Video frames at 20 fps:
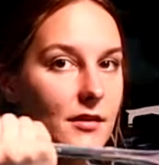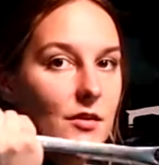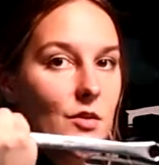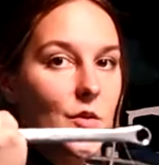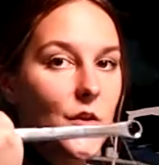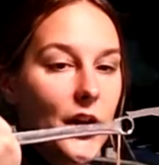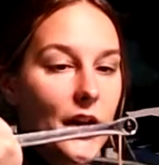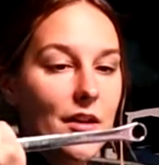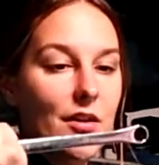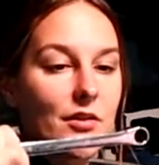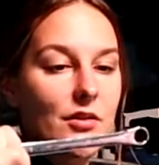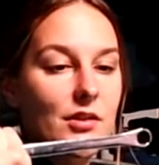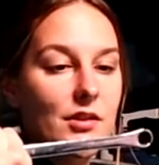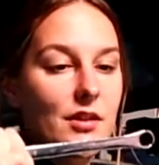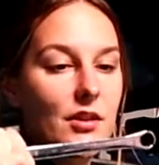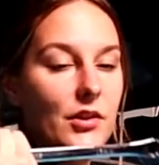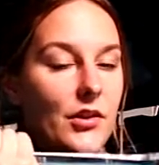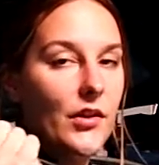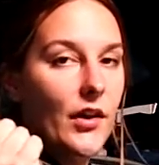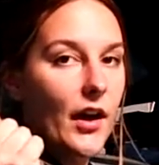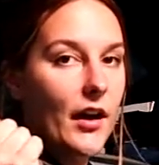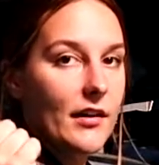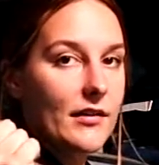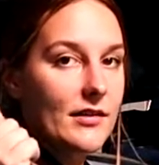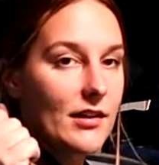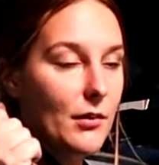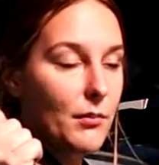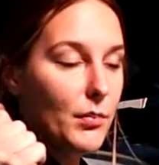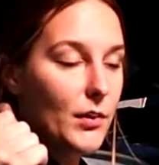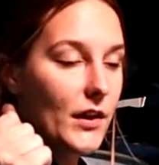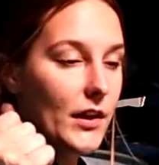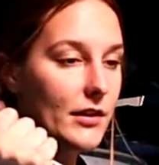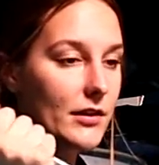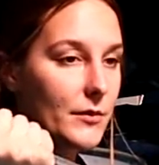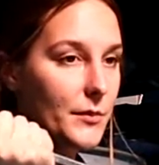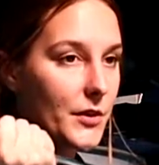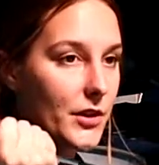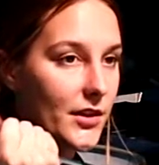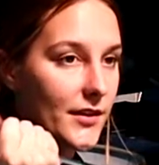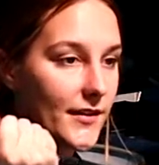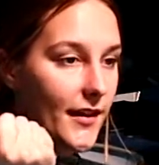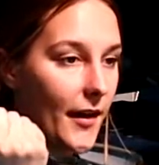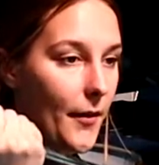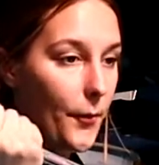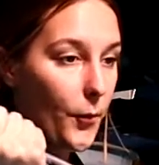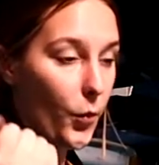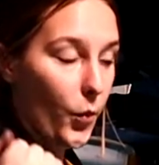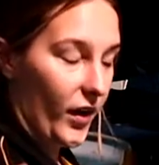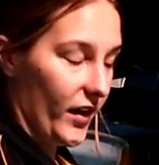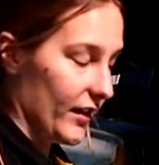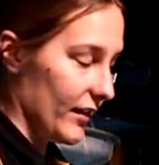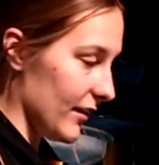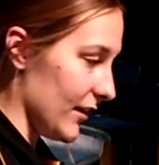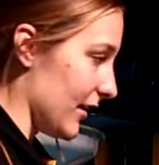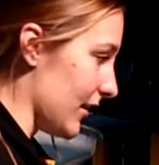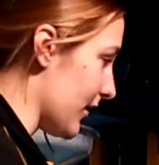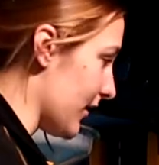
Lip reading: is all I use to crack some plugs because I'm weak.